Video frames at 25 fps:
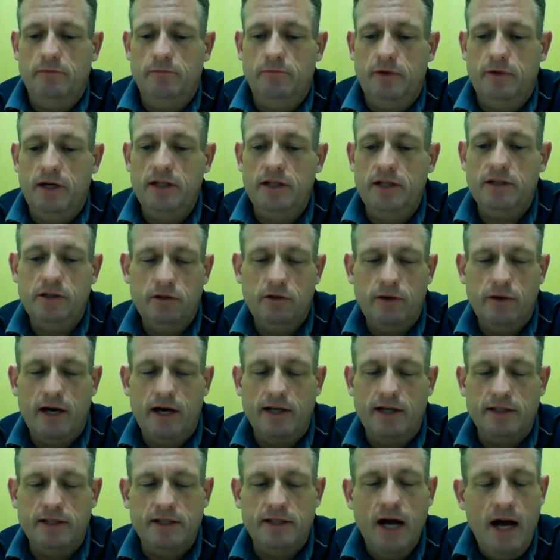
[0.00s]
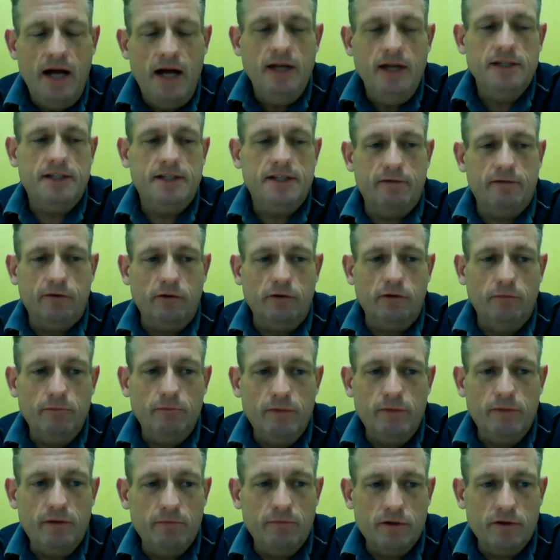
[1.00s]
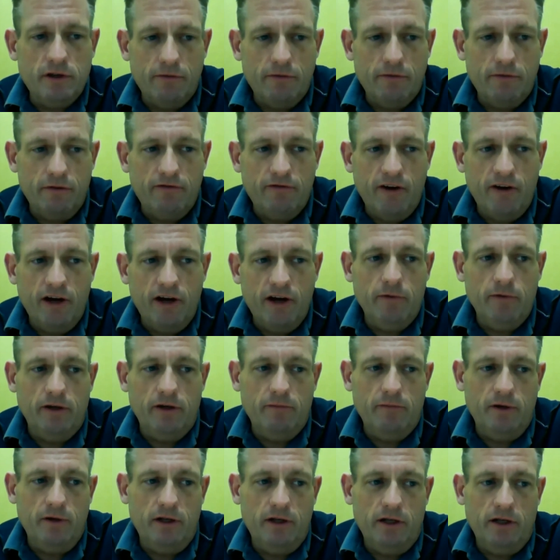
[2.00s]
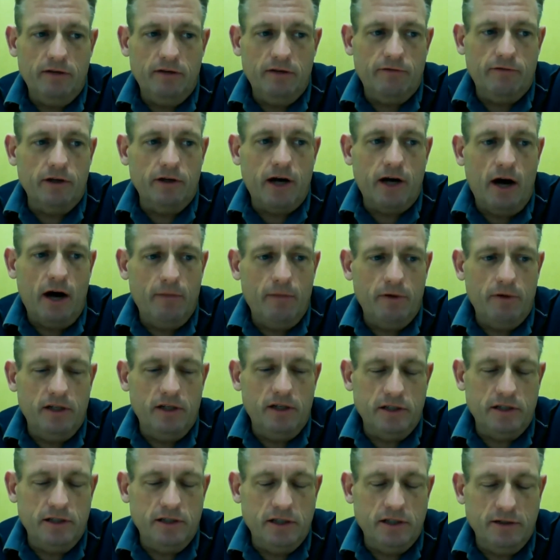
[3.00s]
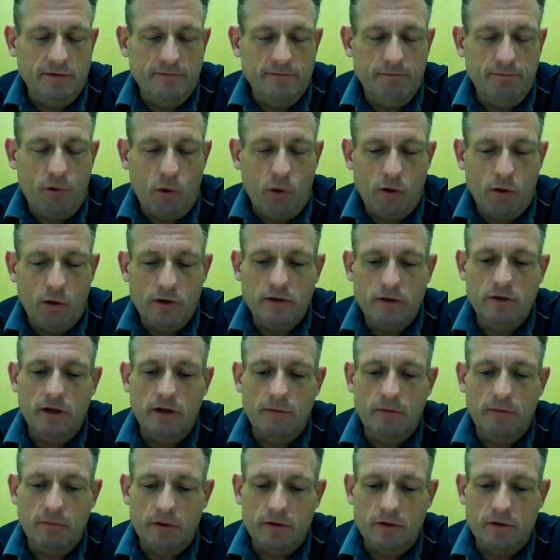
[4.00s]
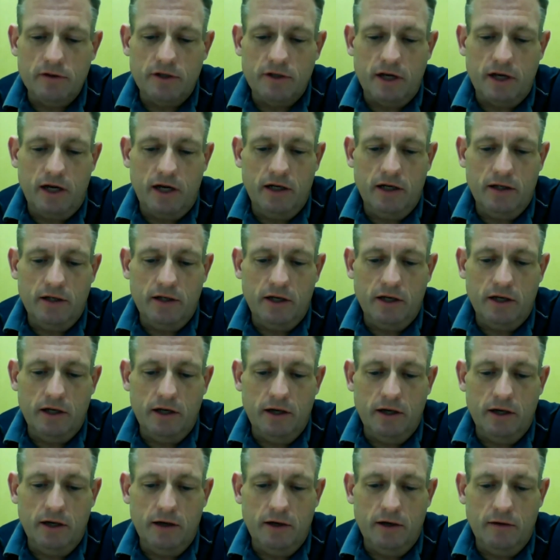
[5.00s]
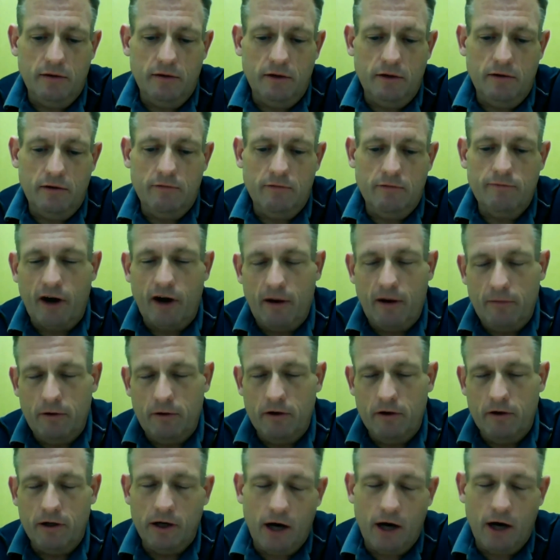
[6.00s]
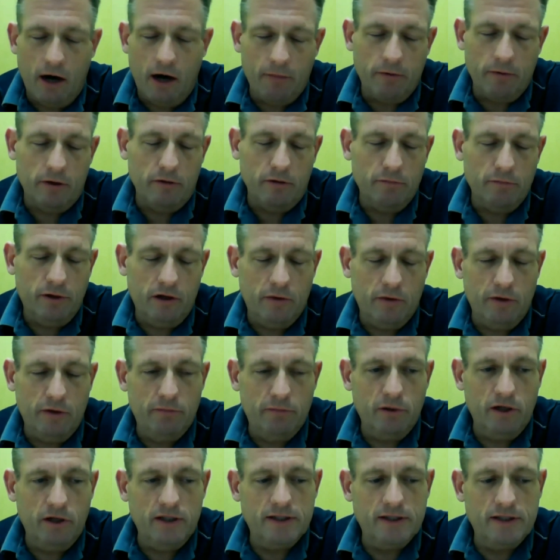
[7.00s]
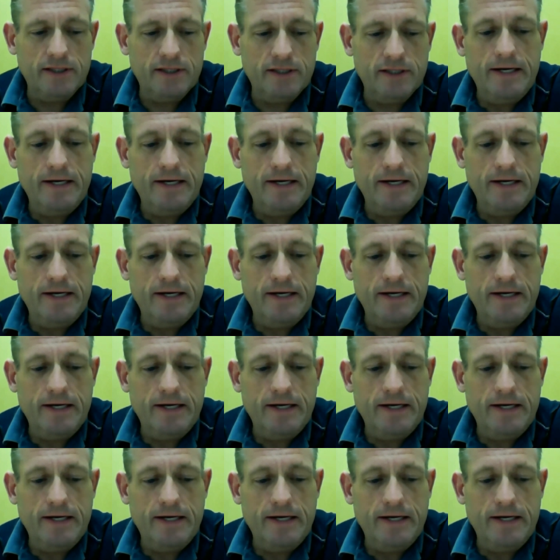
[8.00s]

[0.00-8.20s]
It too has several members of the family, meaning different combinations of port numbers and fiber and copper and PoE plus.